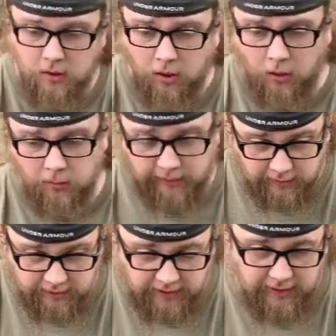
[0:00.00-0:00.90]
Or will they
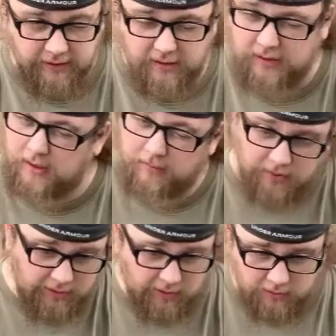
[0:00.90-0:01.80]
interchange?
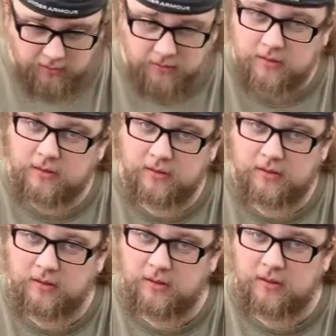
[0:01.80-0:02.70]
But no.
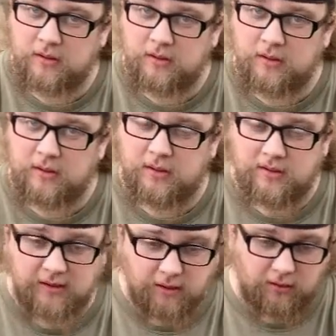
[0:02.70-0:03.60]

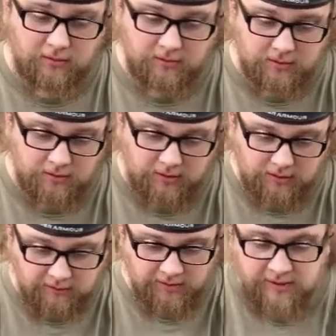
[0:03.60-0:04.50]
So,
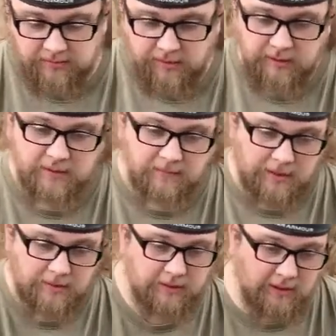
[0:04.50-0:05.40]
I'm gonna let this video get to be
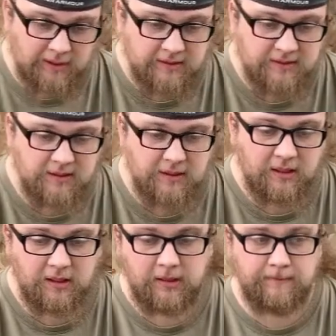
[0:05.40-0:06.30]
out to you guys.
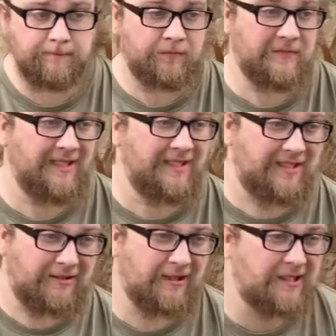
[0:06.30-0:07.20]

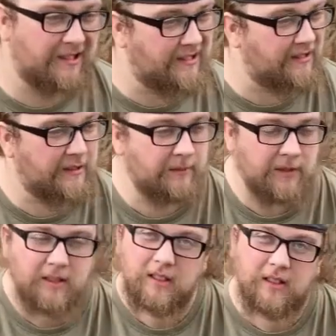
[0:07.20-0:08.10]
See you guys next time.
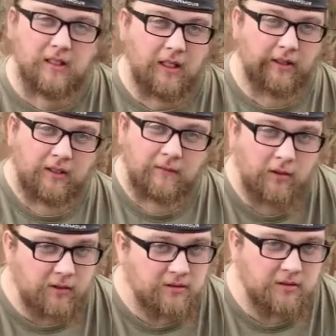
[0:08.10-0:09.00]
I love all
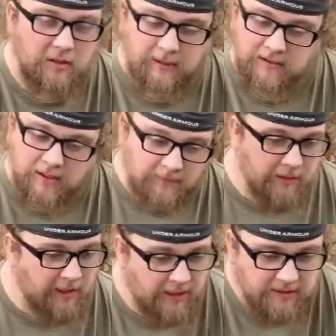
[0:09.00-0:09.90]
our new subscribers. I love you
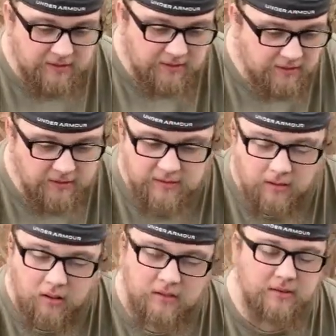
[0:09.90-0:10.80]
guys. You guys are
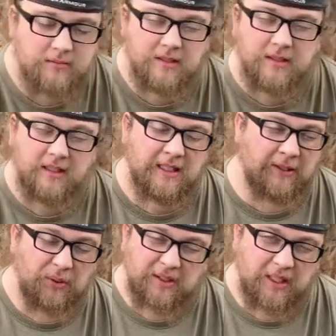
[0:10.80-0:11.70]
awesome. Never
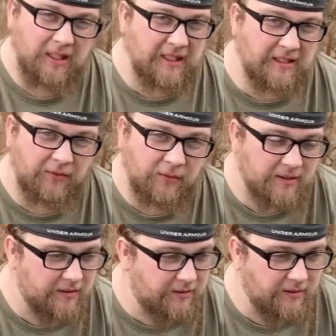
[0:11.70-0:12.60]
would have thought I'd get to
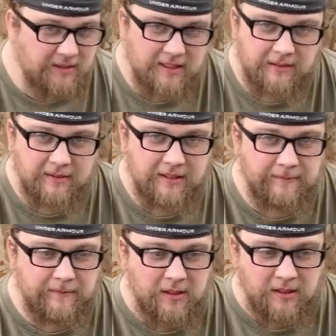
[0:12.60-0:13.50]
370.
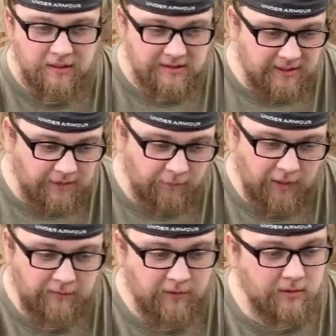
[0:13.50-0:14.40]
Let's get to
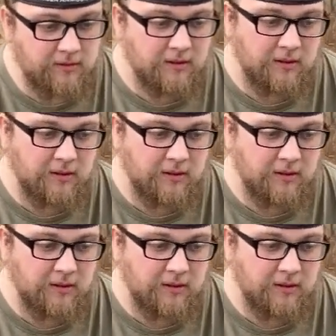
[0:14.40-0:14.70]
500.